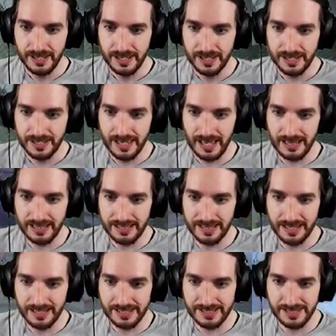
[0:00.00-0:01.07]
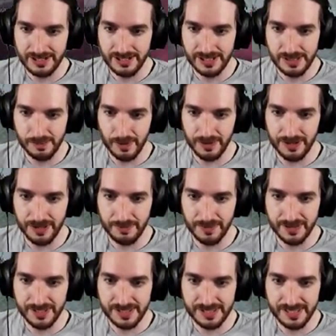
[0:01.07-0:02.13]
Galene said she spotted them
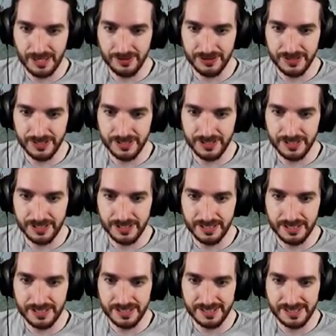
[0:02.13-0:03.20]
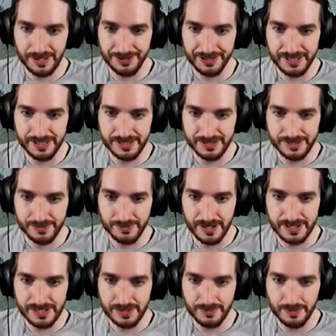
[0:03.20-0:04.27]
on the south, in the southeast,
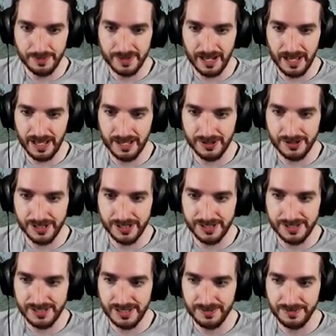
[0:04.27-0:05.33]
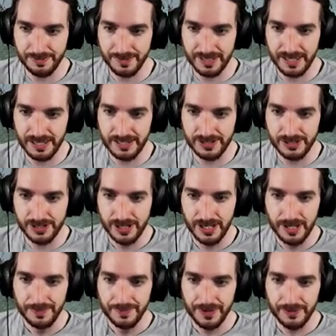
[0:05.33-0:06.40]
rising from an isle she could see from the edge.
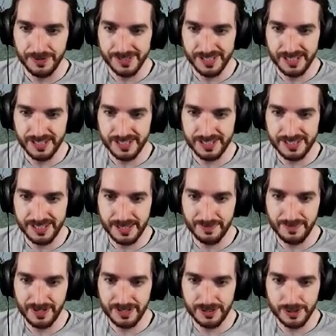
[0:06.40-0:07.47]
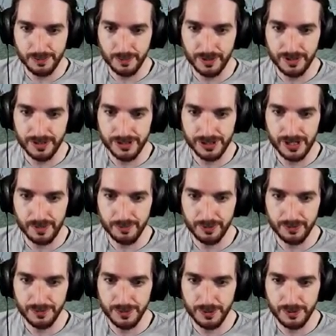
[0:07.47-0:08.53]
If we stand at the same vantage point, it should not
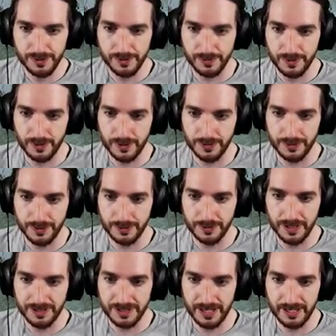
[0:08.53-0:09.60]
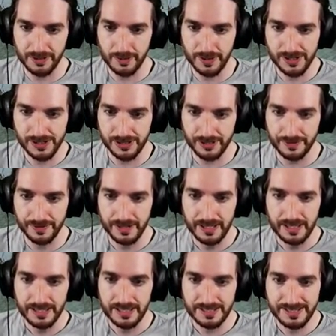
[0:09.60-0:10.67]
prove too difficult to locate the isle in question.
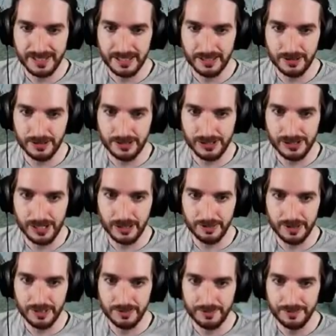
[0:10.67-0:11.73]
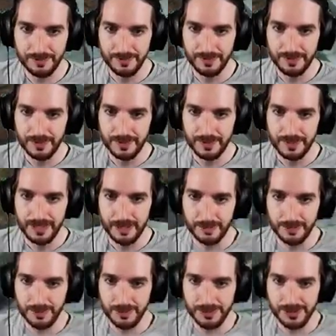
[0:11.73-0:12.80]
Let's take a look, shall we? Yeah,
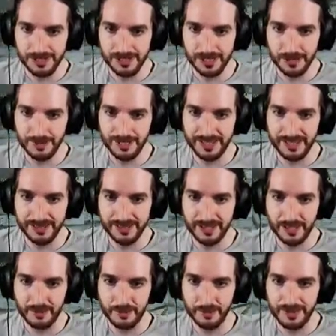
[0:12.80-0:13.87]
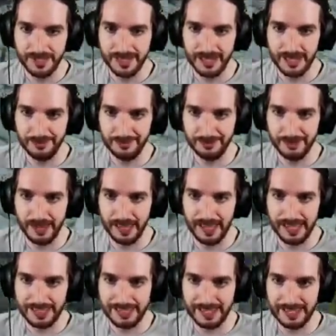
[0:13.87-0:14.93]
but the question is, how do we get there when we can't
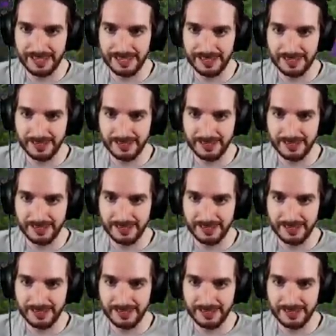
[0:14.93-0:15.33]
fly yet?